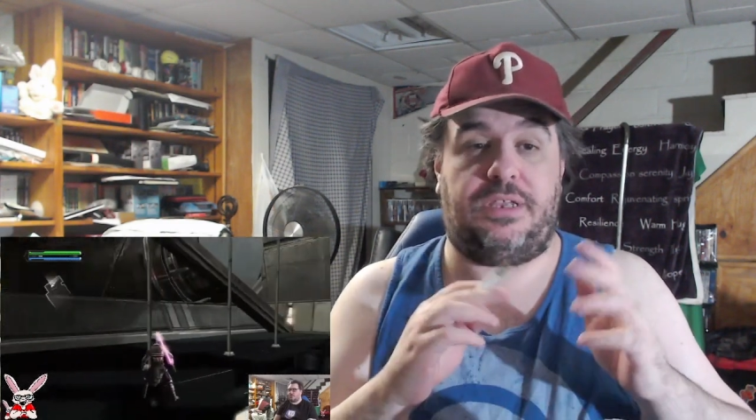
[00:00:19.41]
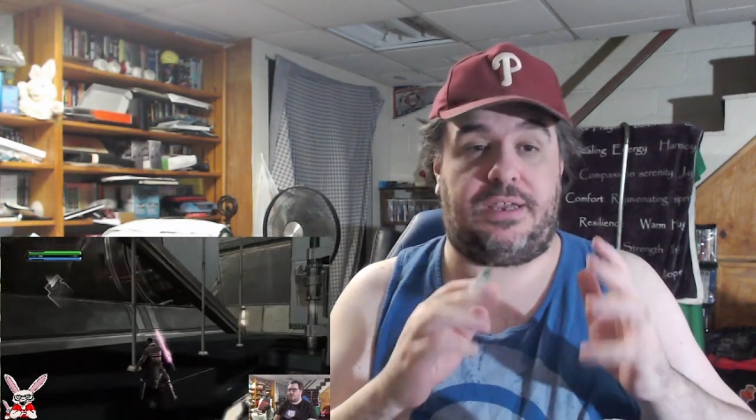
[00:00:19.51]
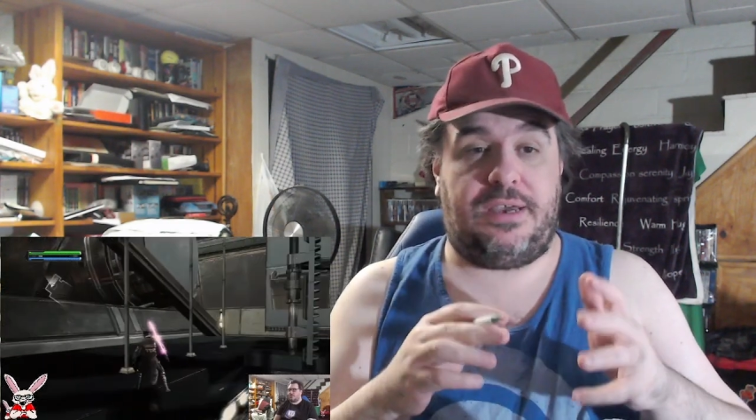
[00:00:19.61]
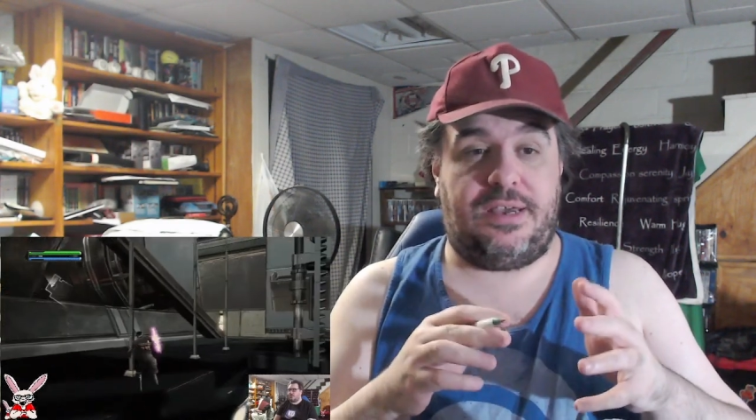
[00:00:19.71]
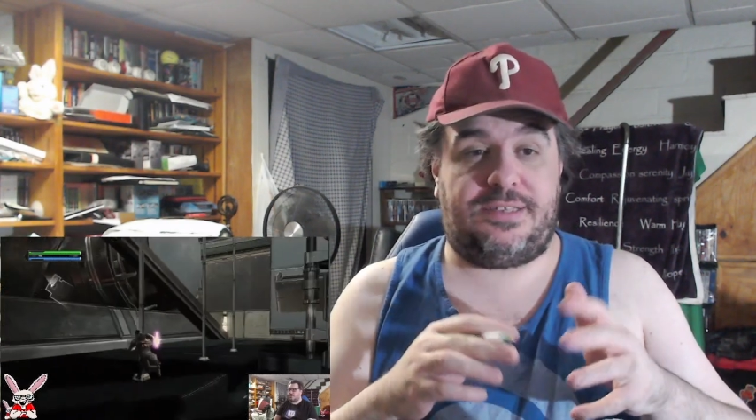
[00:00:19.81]
The
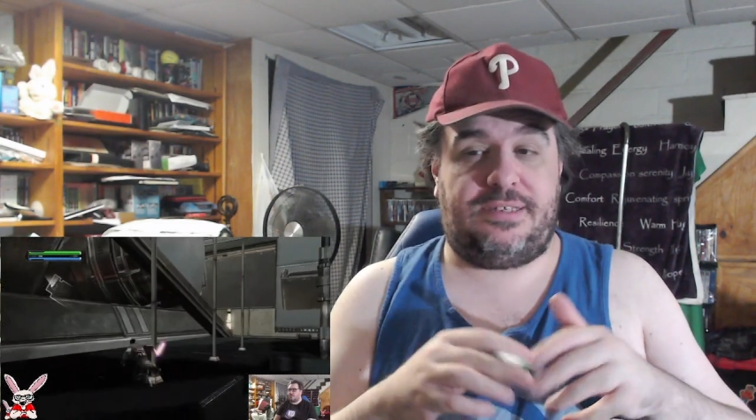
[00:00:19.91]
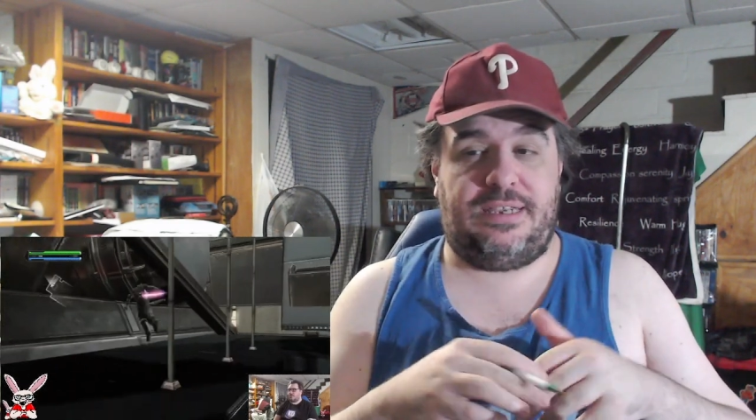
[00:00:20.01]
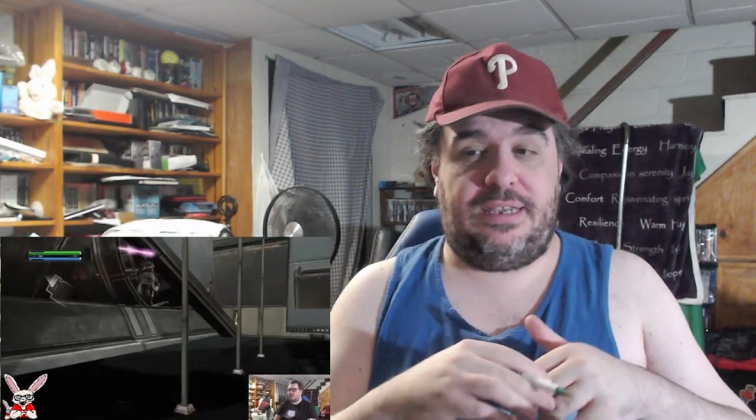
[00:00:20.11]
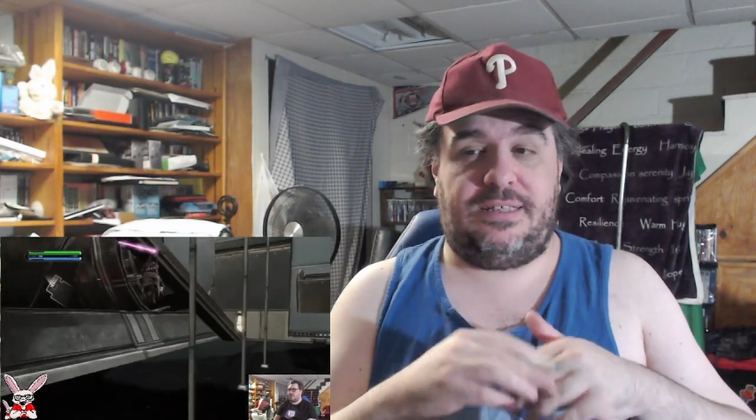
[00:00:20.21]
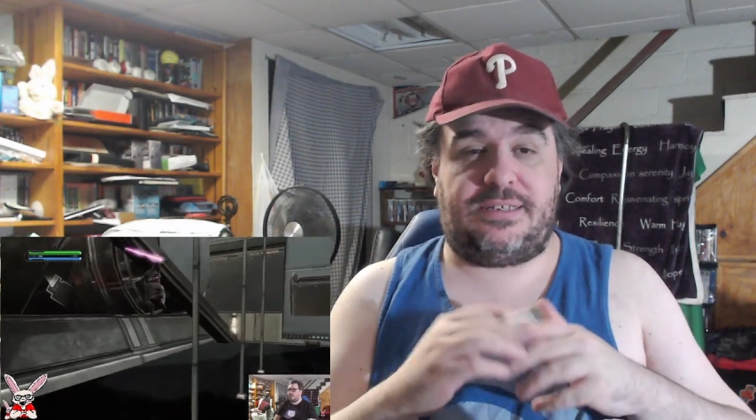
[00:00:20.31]

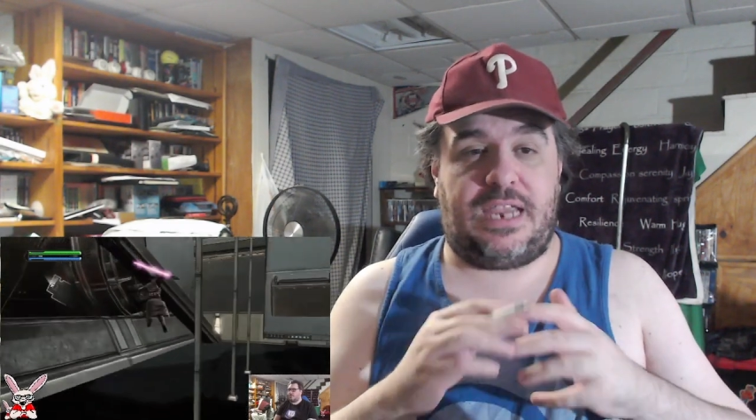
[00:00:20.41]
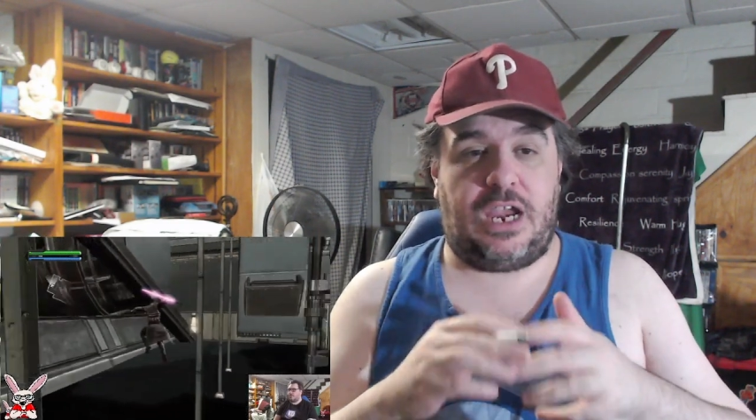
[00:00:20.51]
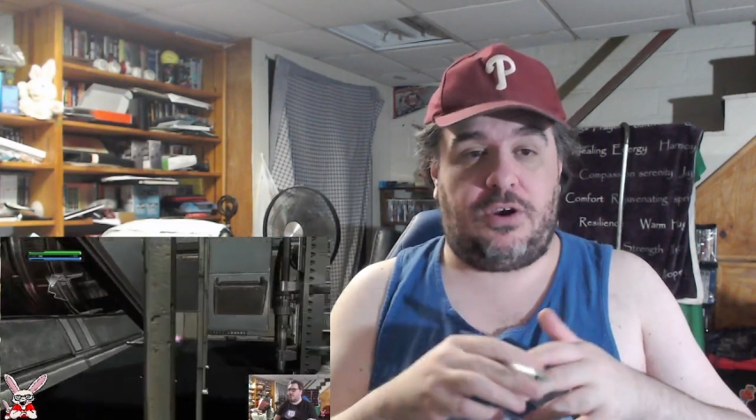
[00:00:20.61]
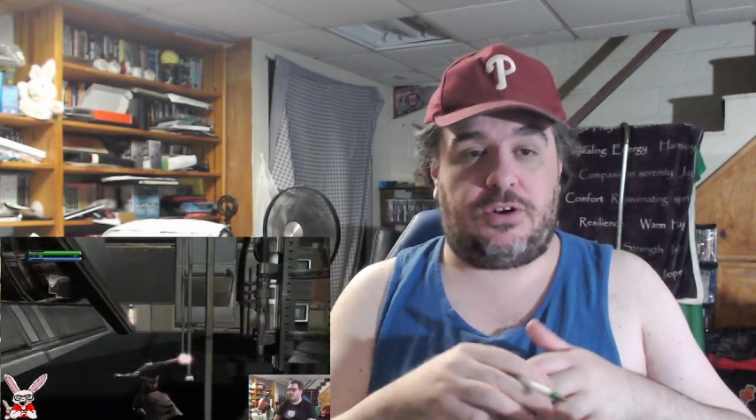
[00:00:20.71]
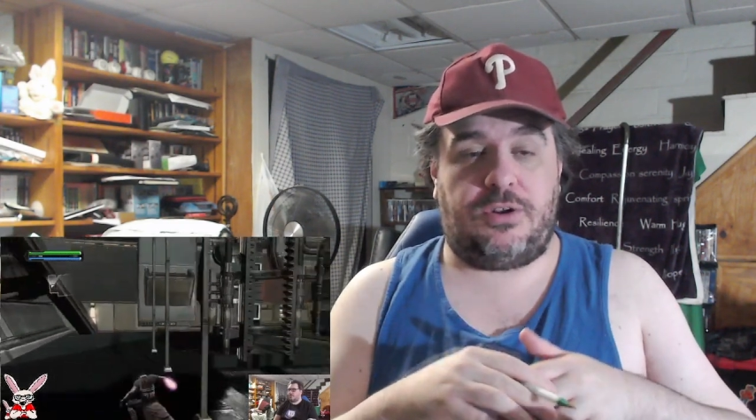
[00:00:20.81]
cutscenes,
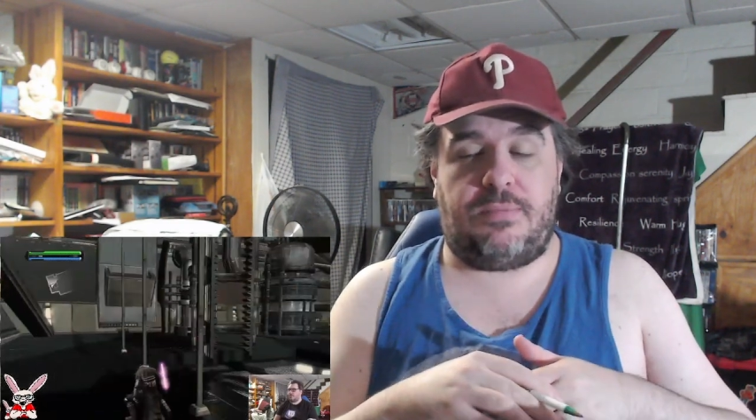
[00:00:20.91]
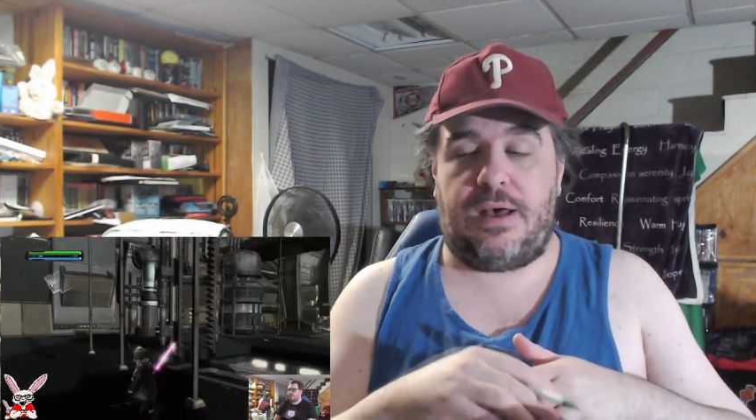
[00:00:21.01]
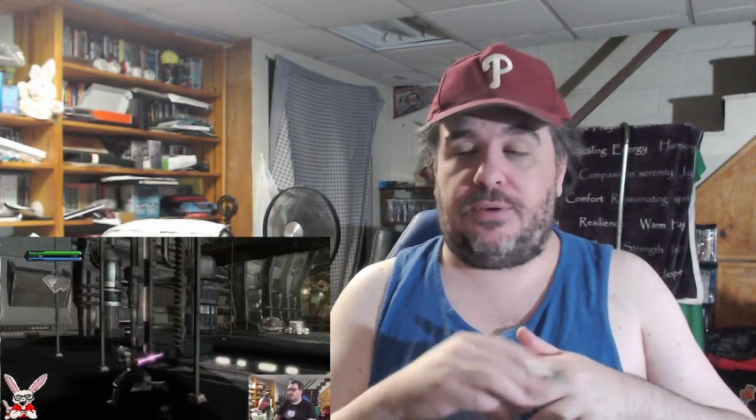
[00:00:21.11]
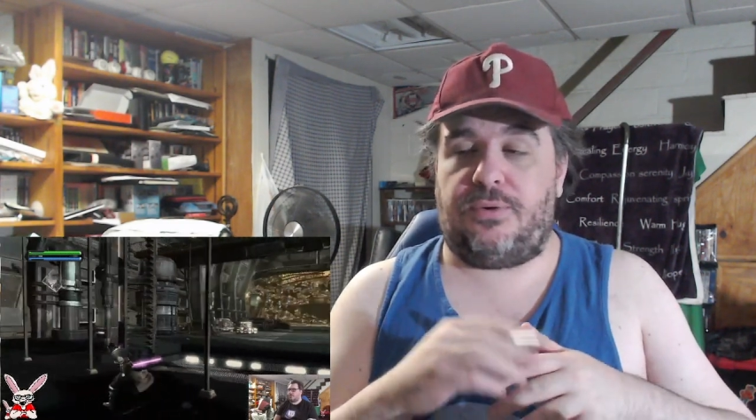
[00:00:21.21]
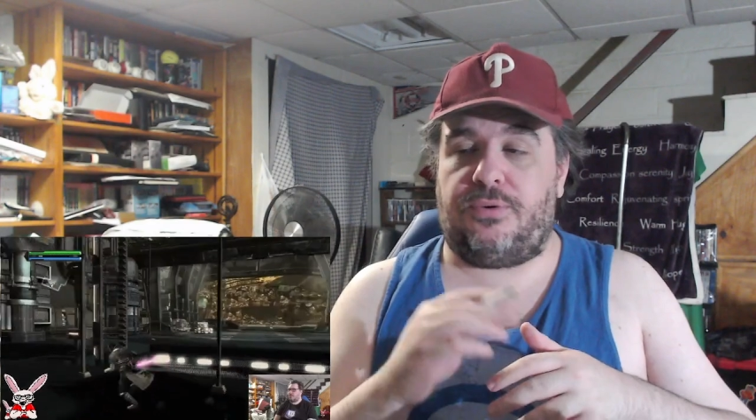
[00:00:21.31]
character
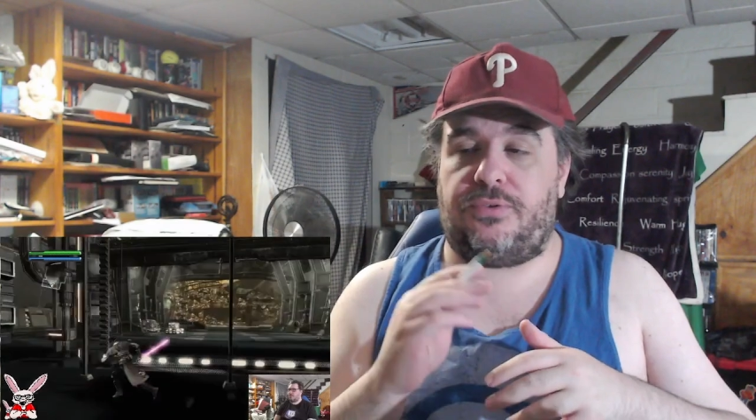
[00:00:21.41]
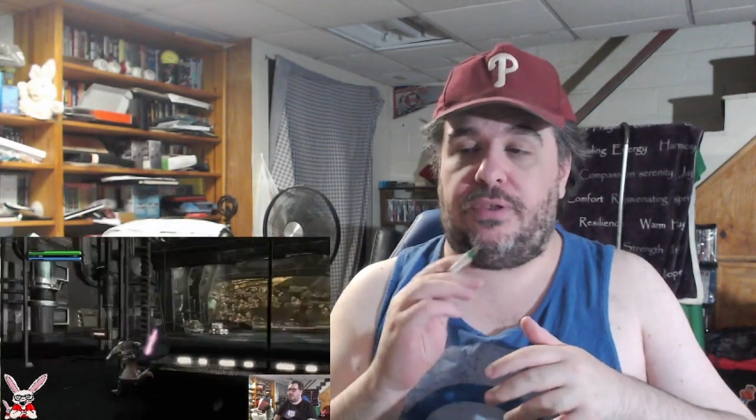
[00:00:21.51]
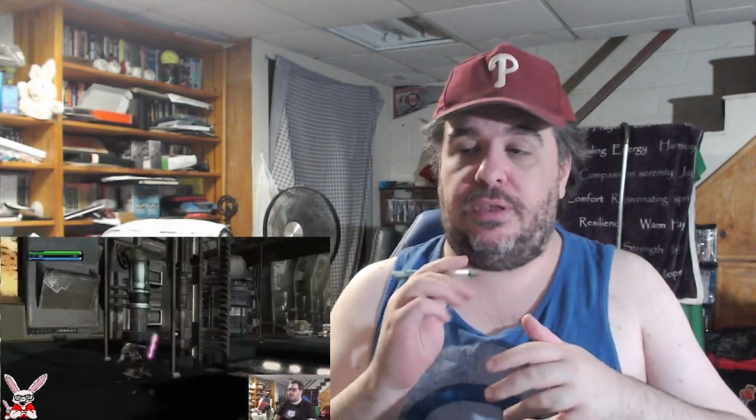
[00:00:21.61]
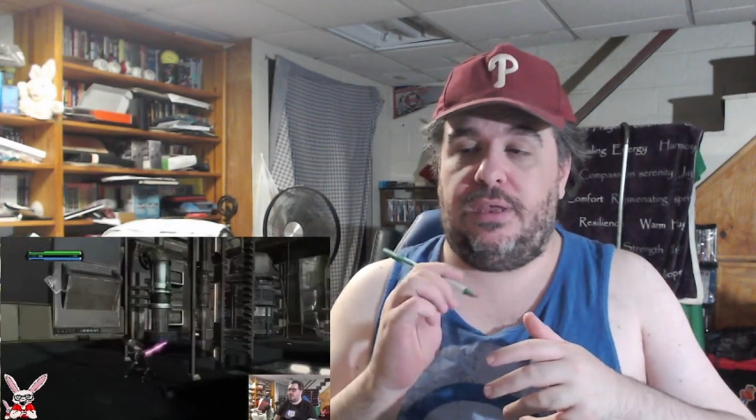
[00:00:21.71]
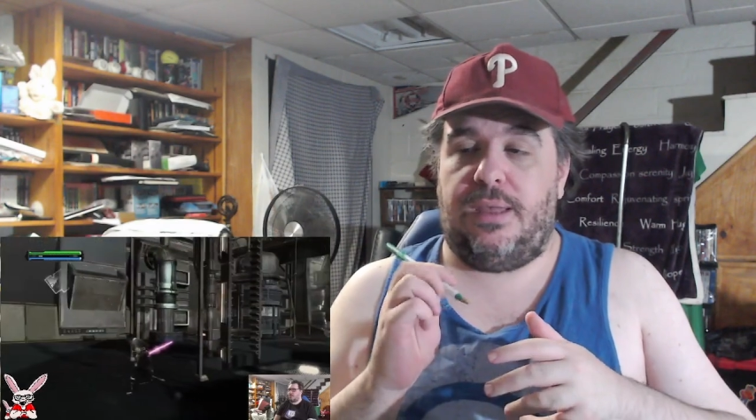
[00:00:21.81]
models,